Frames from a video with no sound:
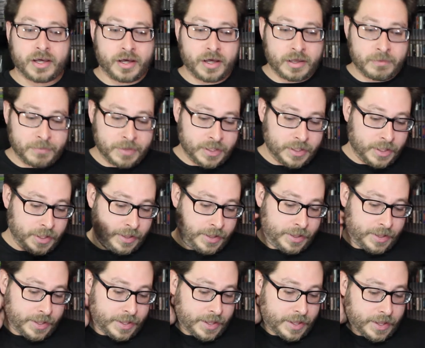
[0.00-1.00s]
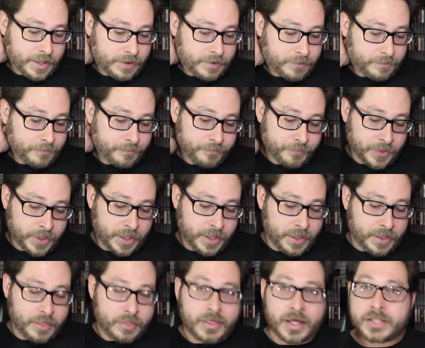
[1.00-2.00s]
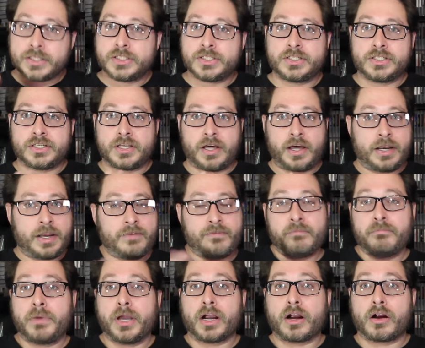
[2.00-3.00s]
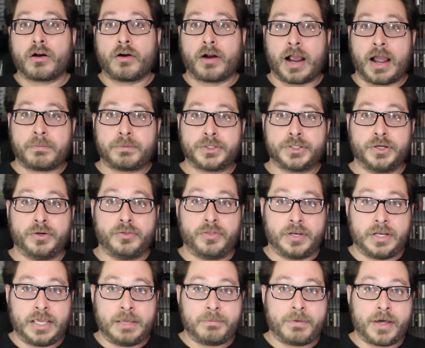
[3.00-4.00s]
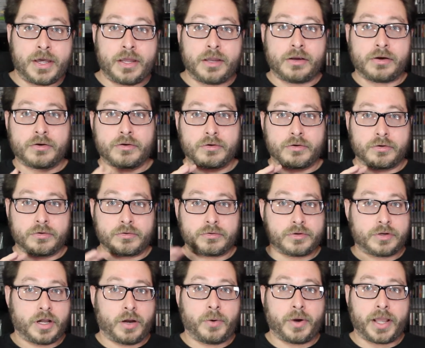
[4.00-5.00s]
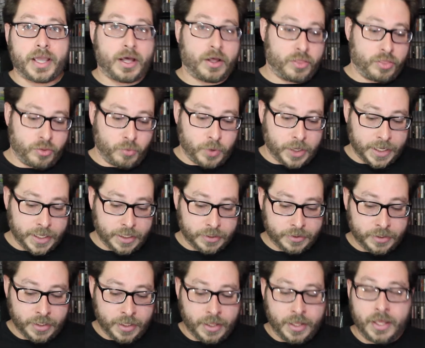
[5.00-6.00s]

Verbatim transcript: com, and that's an even bigger crapshoot than eBay or going out in the wild.